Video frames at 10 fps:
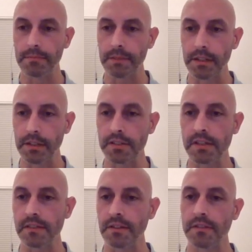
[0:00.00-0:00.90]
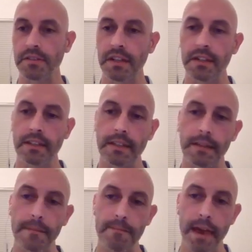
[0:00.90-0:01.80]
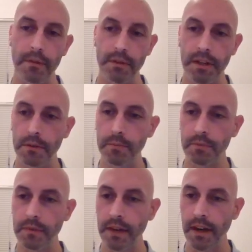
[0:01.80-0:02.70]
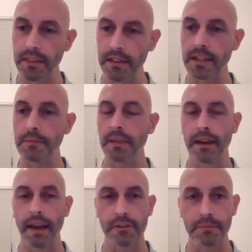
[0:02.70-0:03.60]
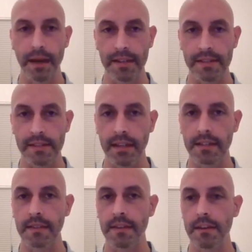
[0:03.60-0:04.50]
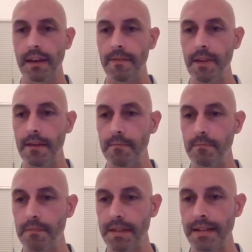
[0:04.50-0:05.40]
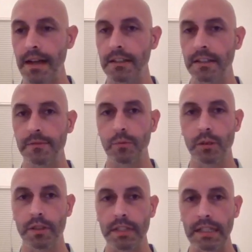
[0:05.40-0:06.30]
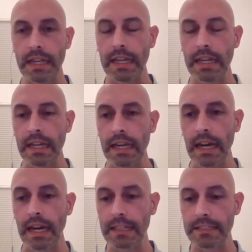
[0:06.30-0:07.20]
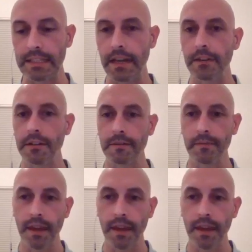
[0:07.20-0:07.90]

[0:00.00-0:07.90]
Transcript: a good sense of understanding, then that will help, I think, keep that Agile mindset, that mentality of working together.